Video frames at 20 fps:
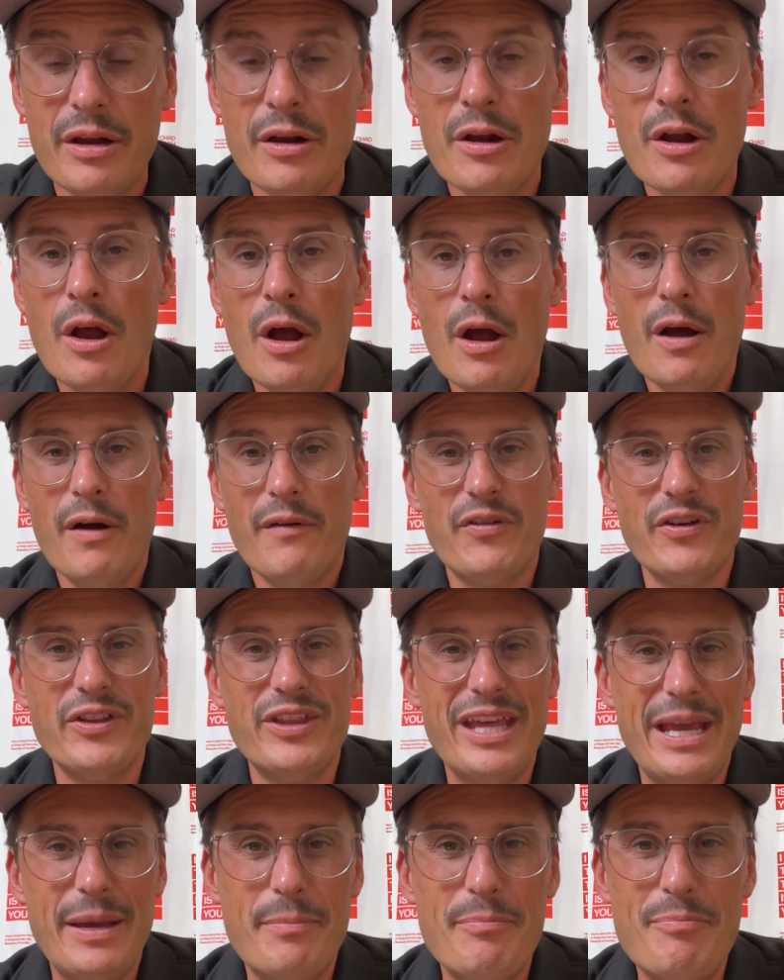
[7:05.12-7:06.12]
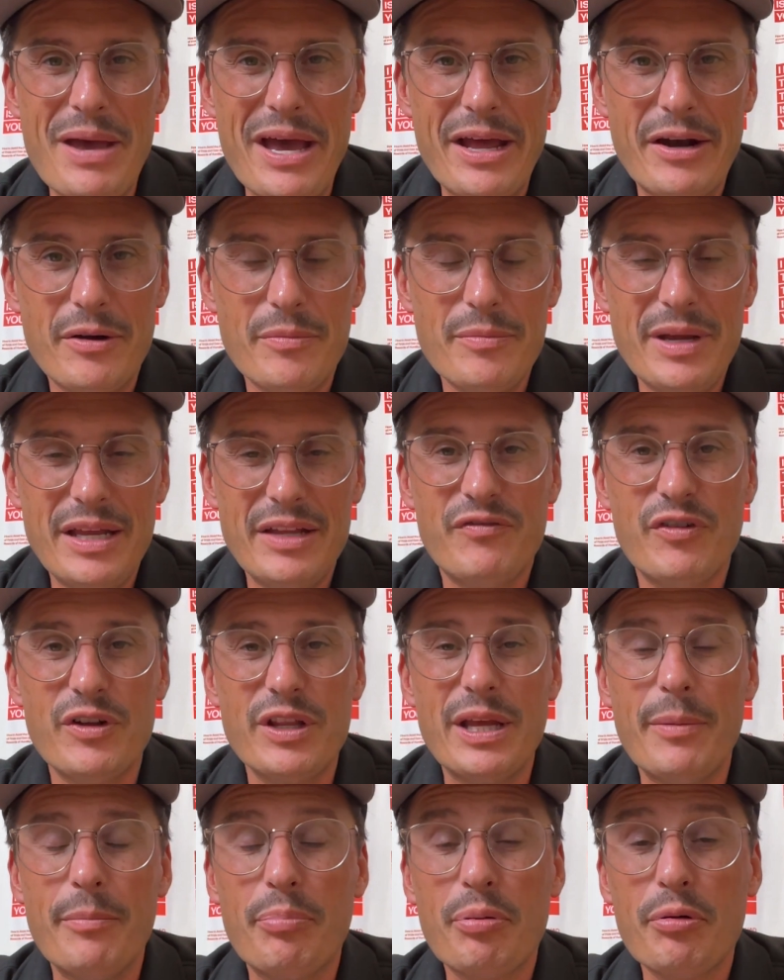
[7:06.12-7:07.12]
it for the embetterment, for
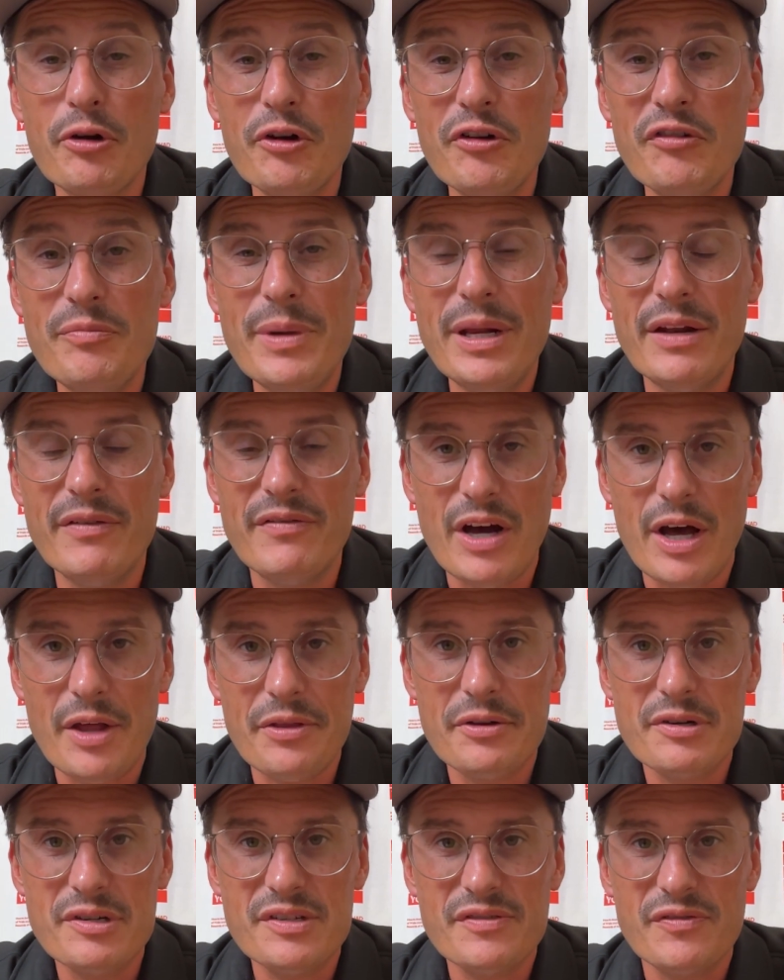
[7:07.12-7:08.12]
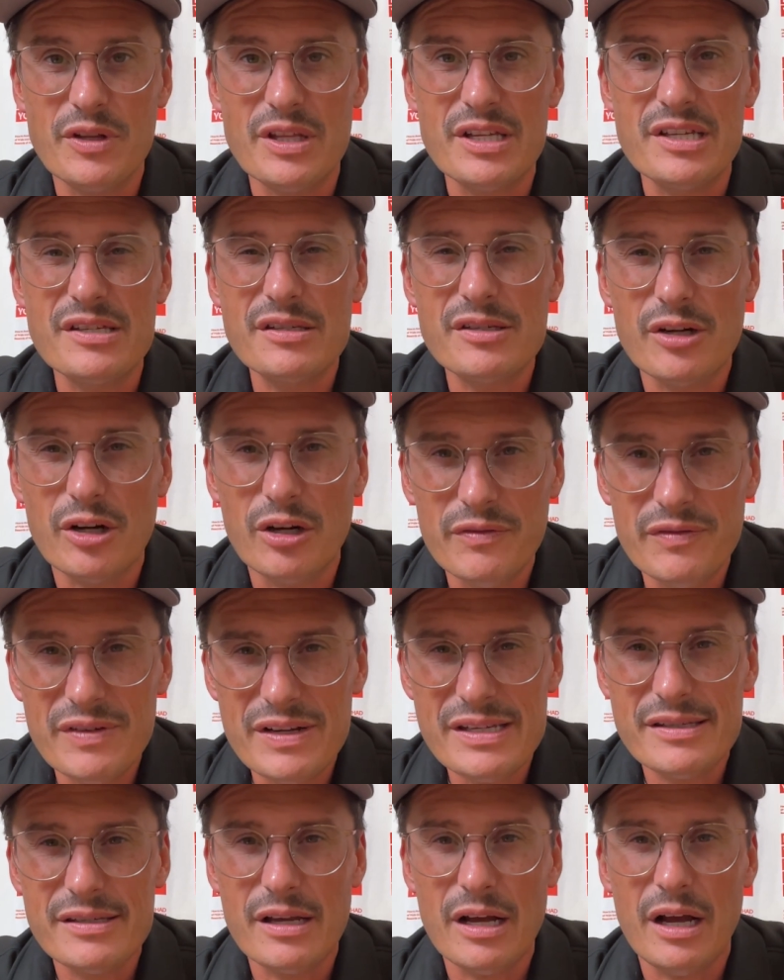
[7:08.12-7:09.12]
the improvement of others, for the
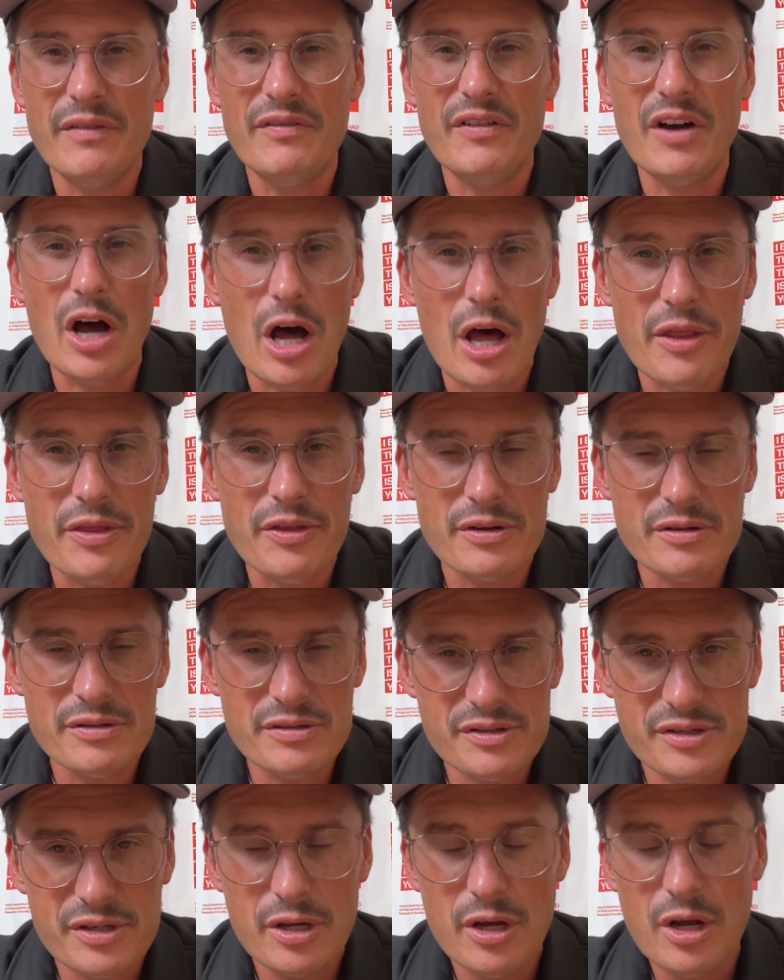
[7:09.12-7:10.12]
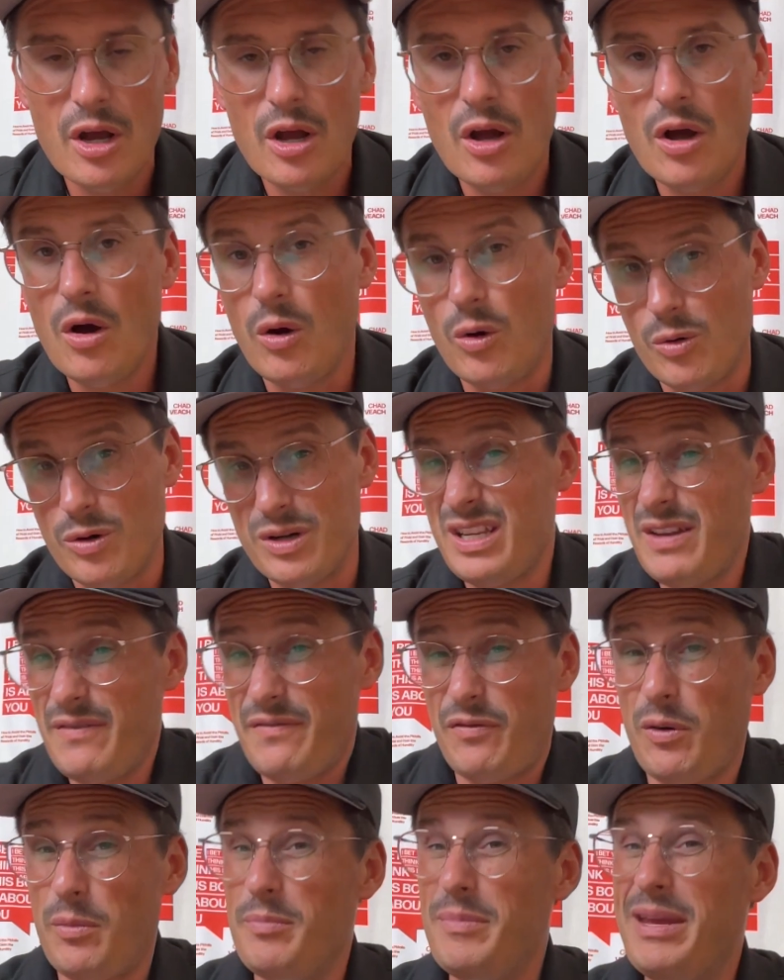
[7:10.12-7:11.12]
service of others? Or is it
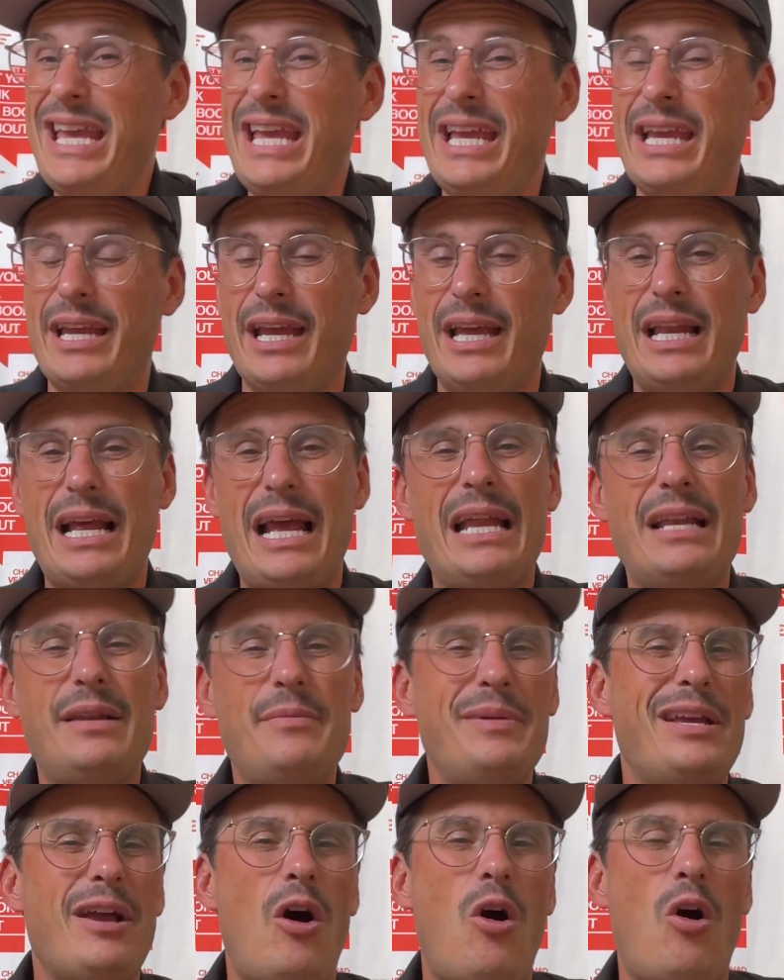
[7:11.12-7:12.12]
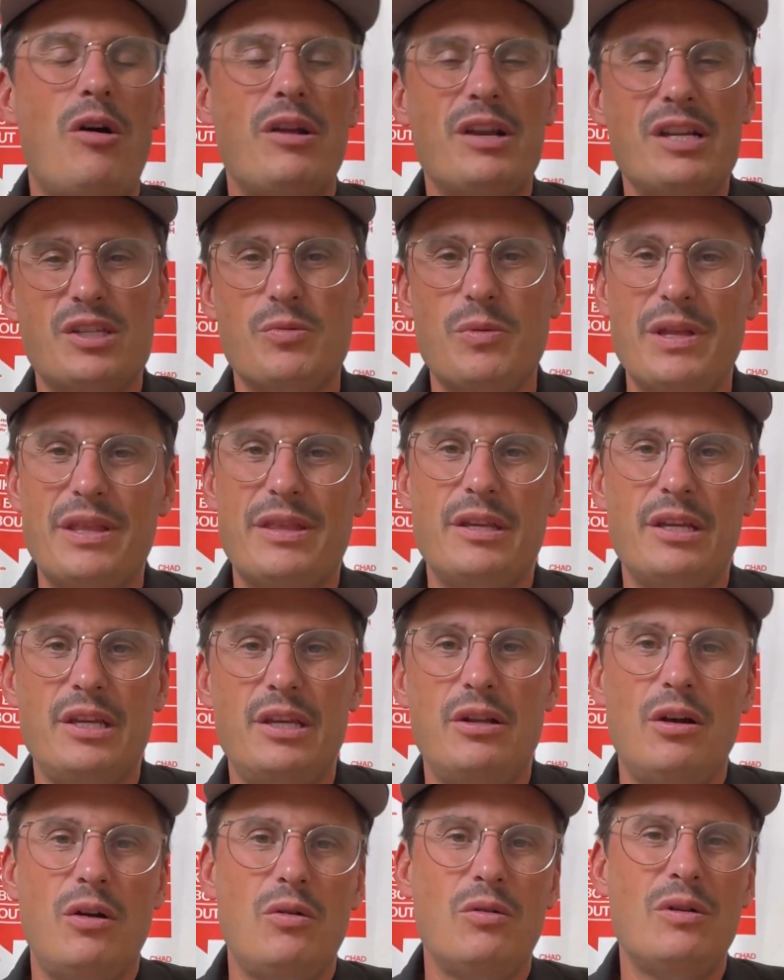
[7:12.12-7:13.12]
for me? And I had to be honest with,
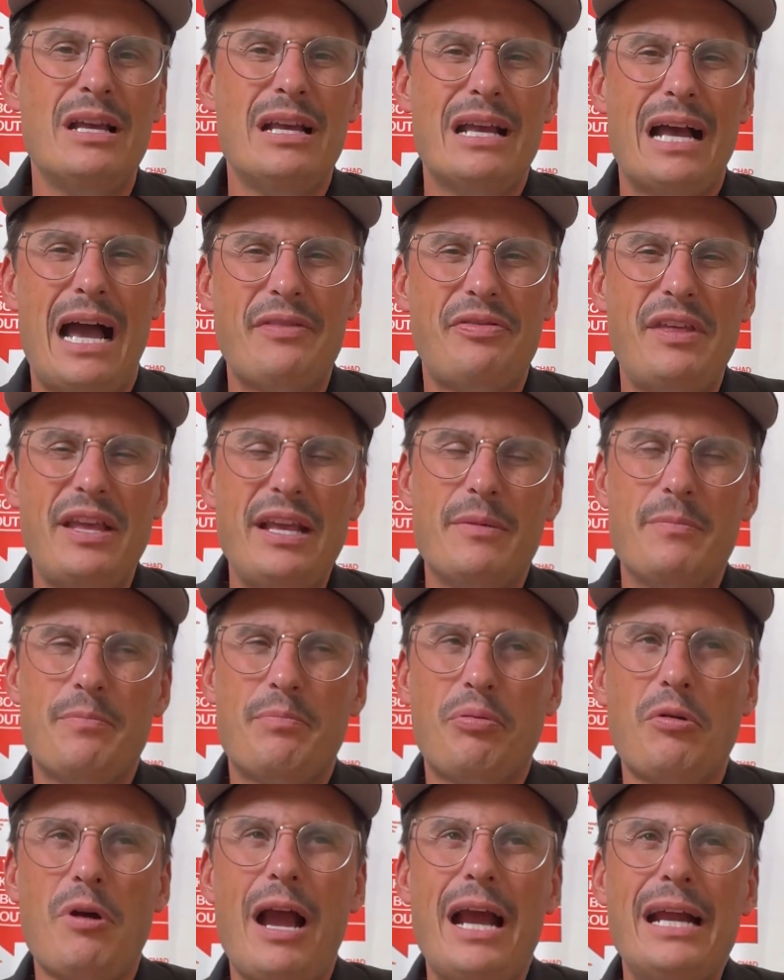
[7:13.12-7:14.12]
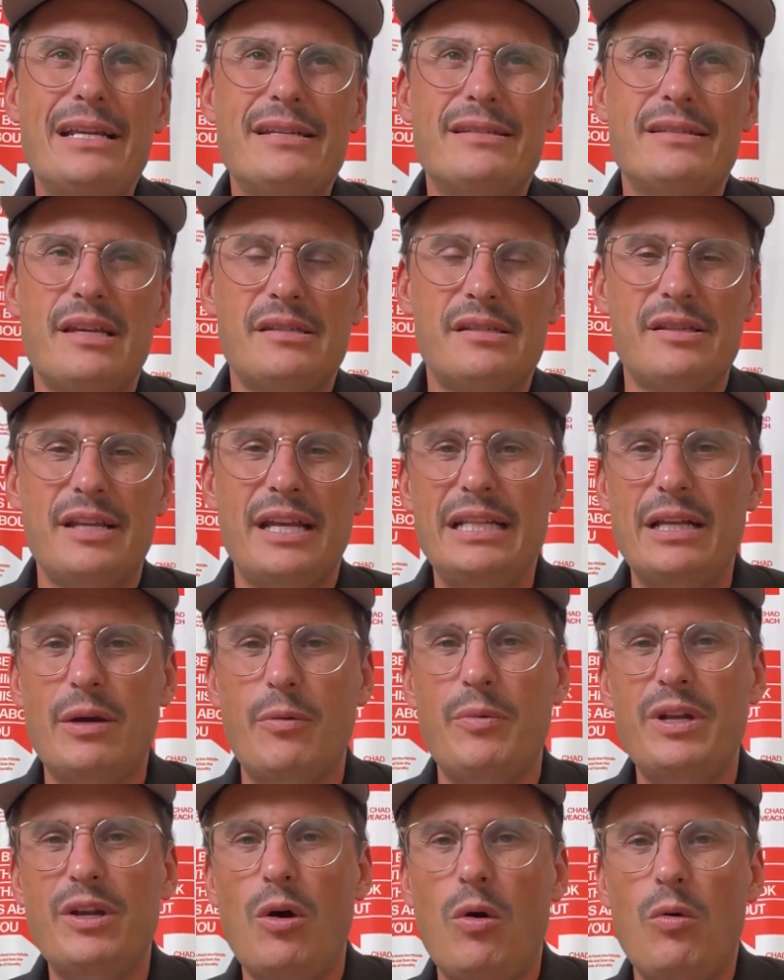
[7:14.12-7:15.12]
I think pride is this thing
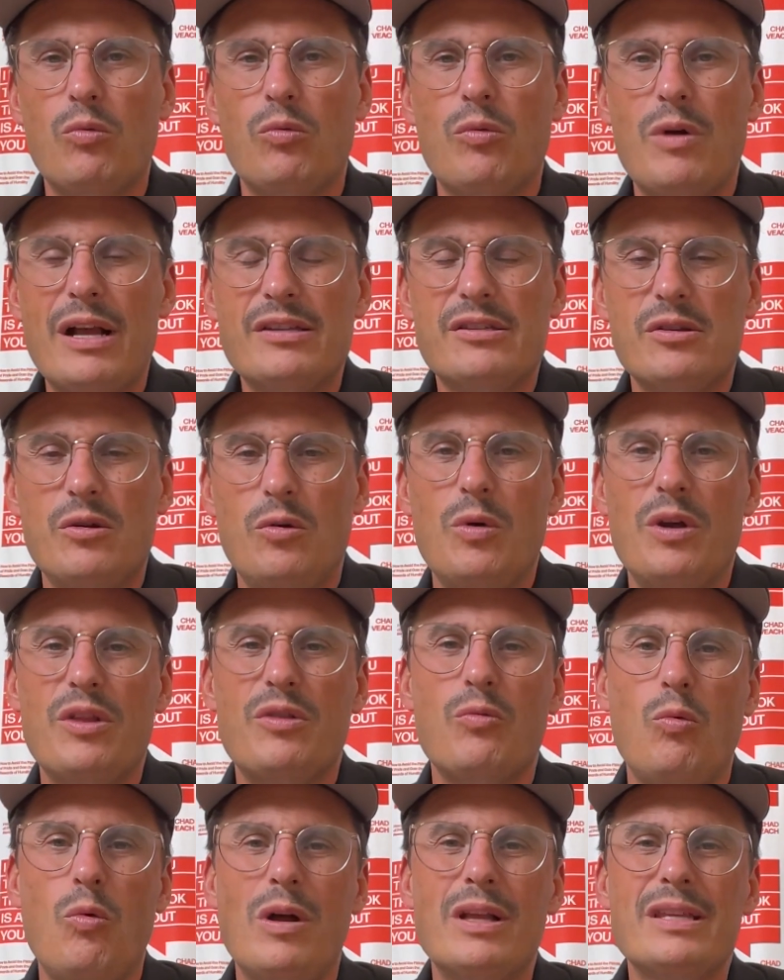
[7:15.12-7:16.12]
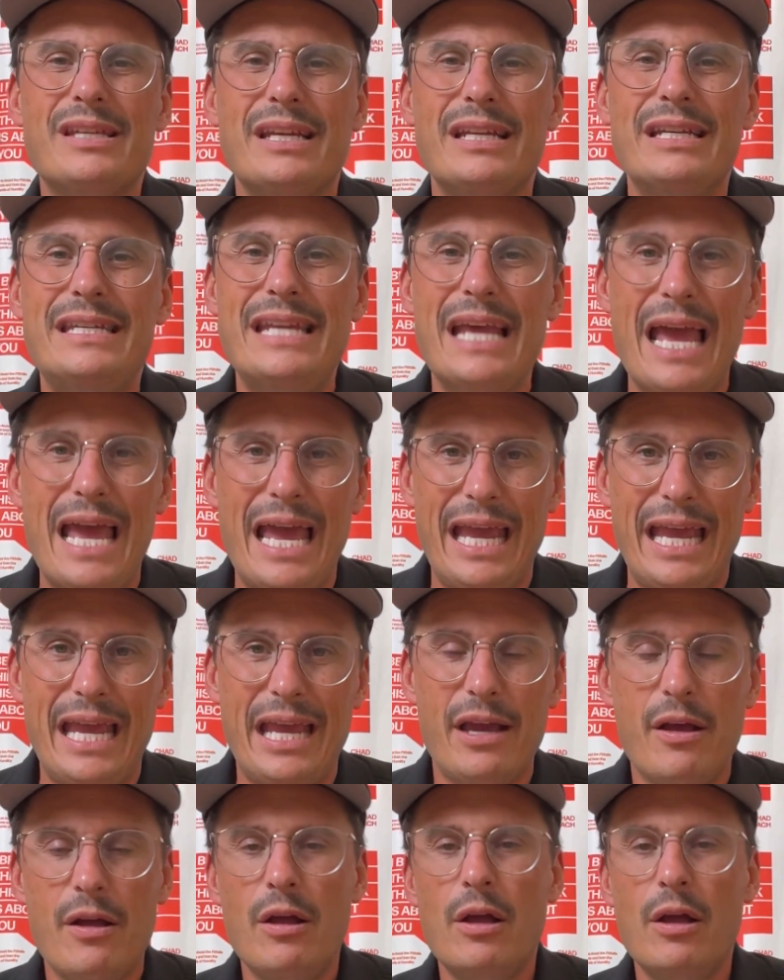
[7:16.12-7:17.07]
that we don't wrestle with once a day.